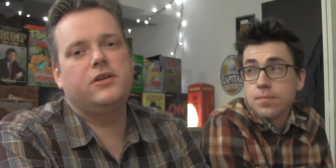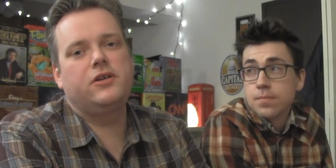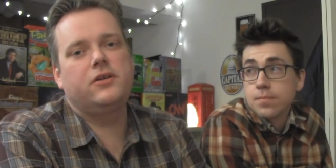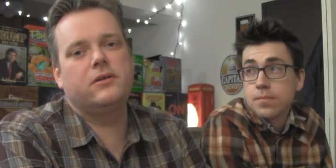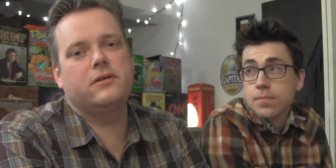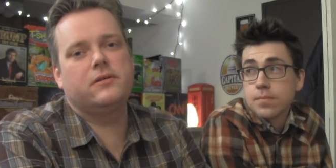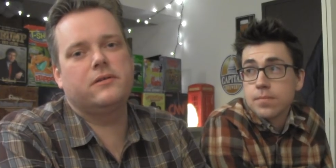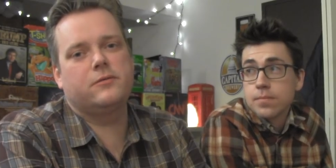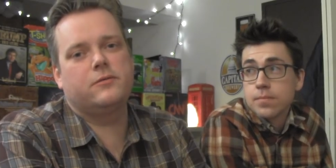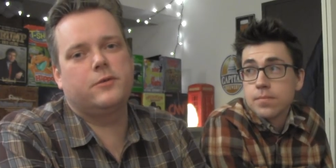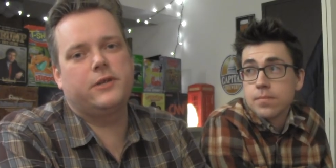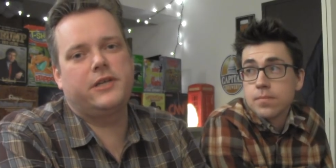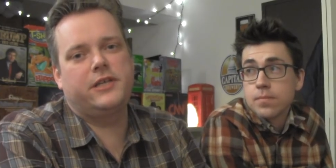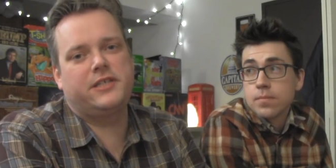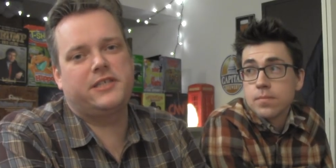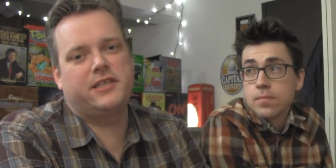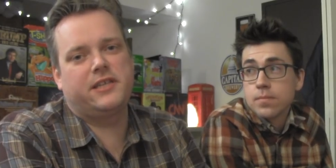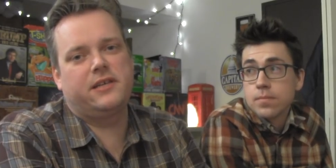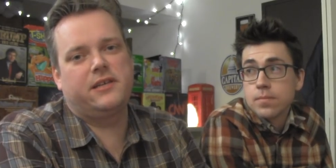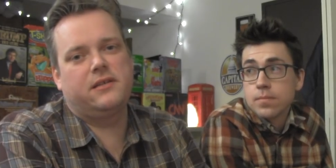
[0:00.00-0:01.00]
Speaker 1: you're the
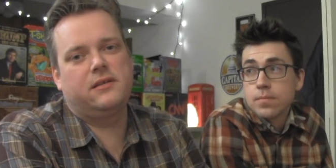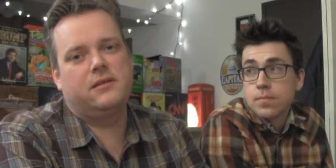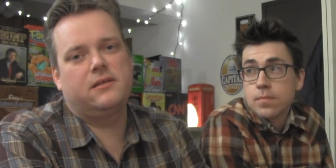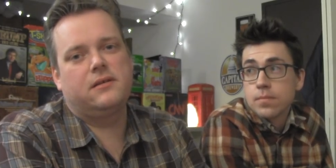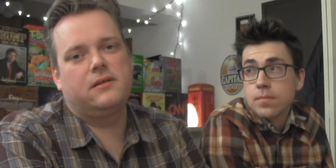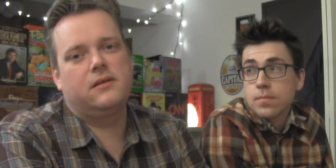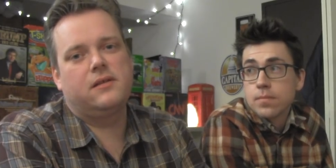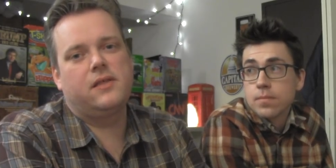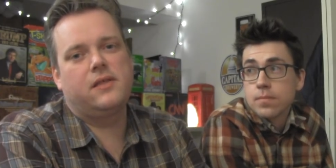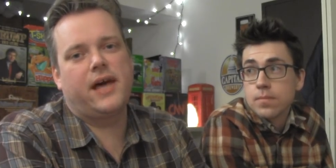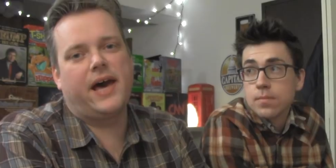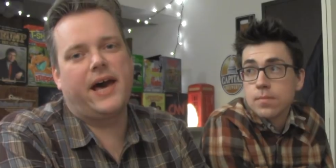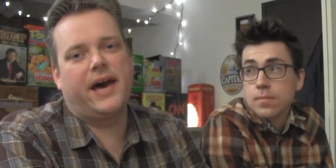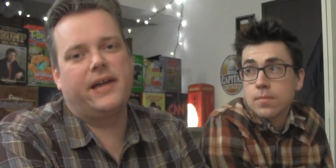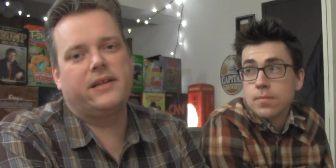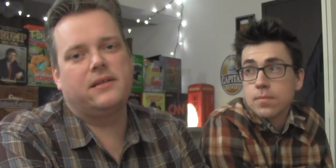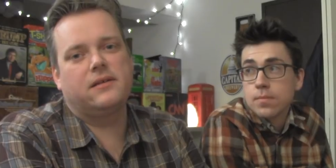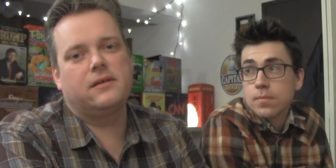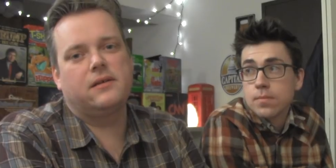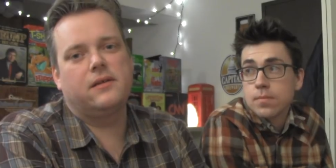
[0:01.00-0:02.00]
reason
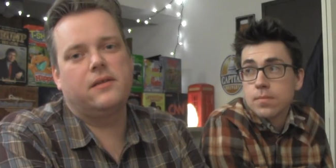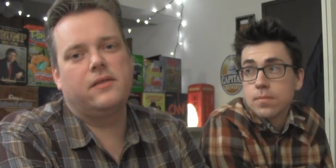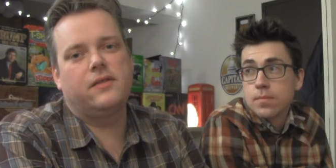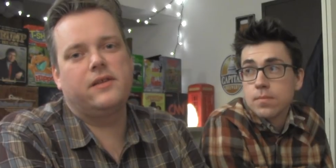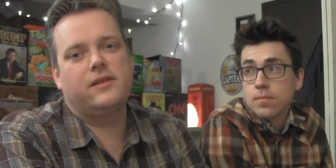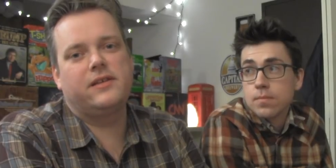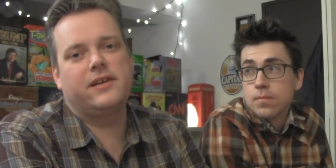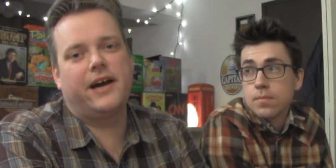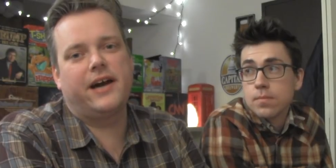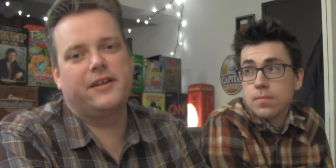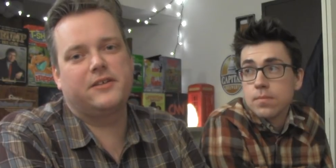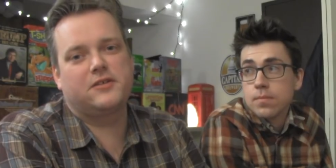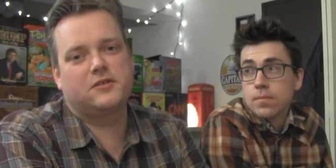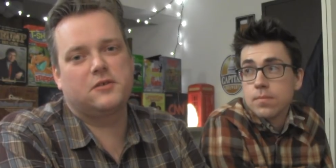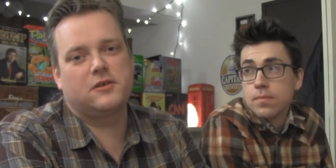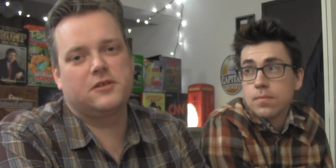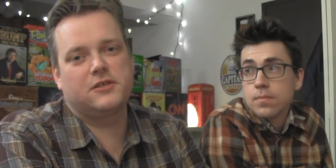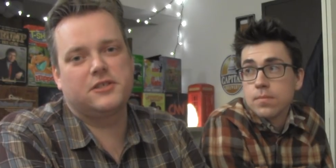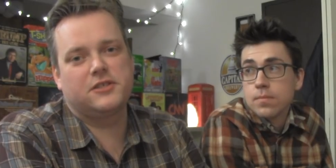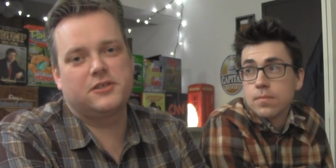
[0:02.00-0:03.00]
that the
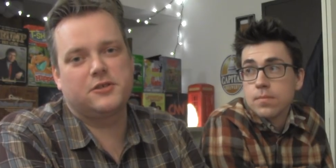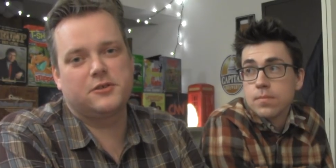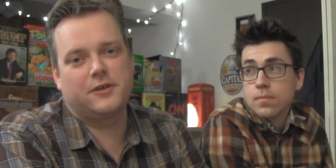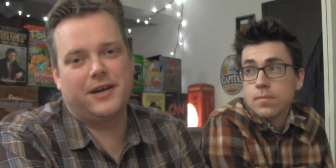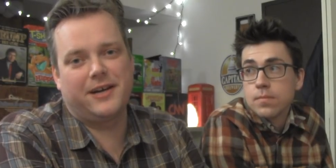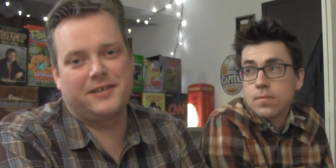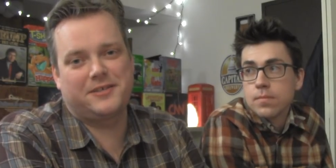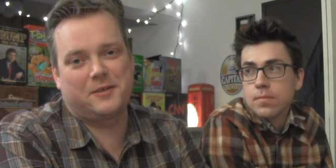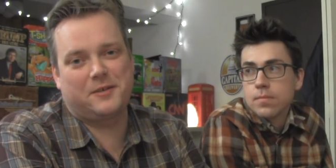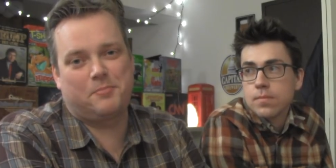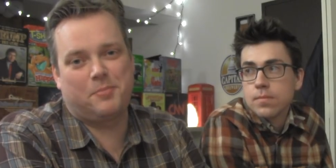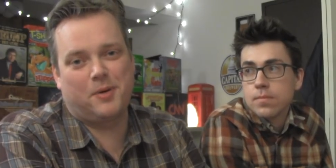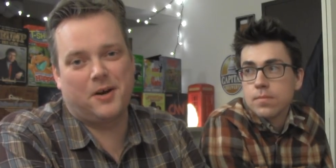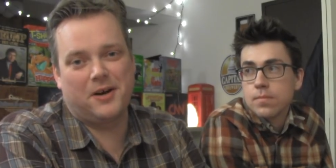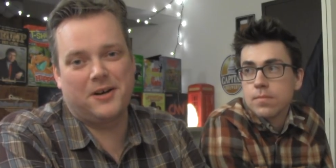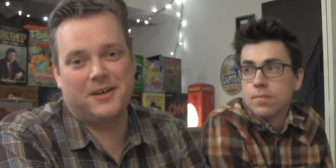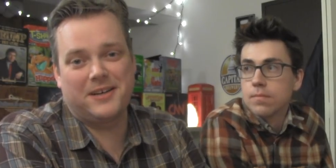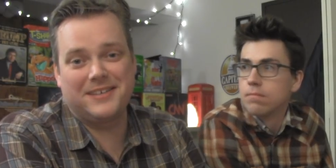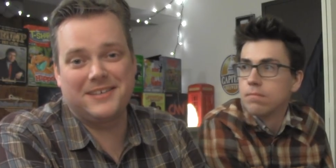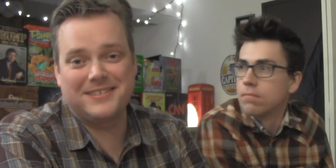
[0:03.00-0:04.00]
dinosaurs in Jurassic
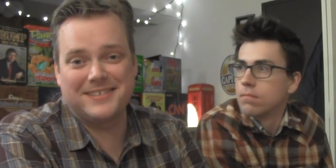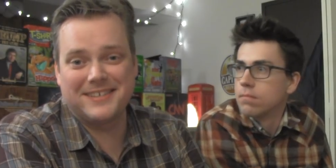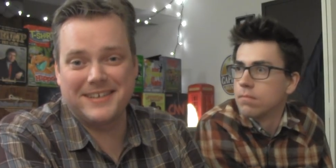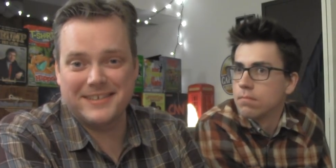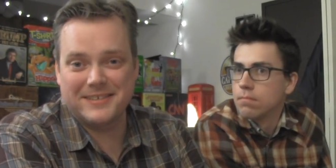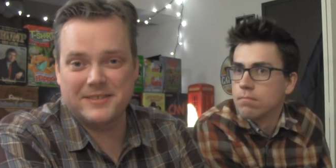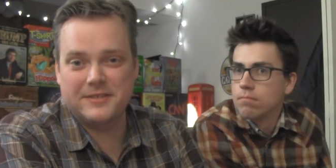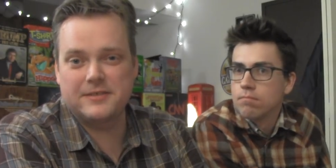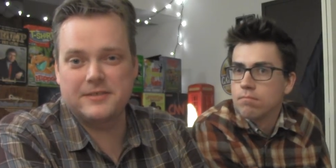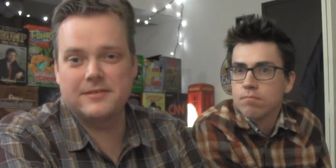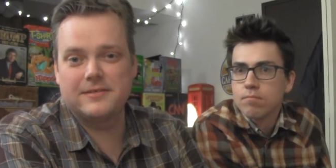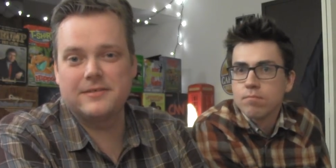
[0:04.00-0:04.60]
Park exist.